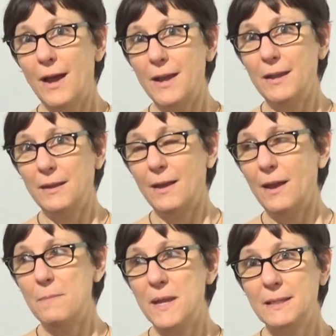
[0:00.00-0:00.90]
I
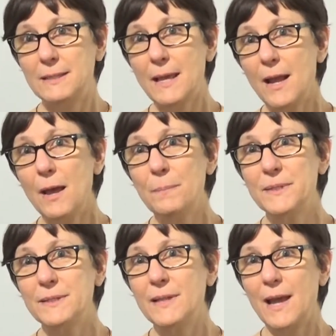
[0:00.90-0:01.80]
make
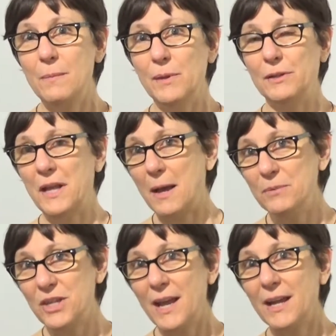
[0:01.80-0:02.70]
setups, I build
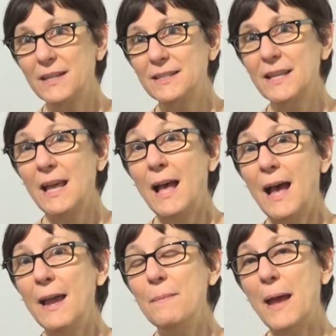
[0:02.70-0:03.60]
objects,
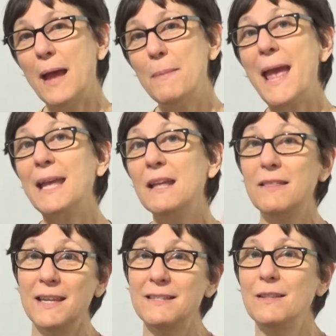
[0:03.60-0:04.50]
I'm hanging
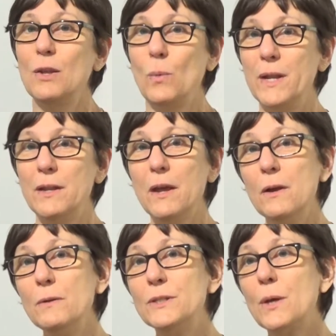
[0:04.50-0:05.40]
things in the window.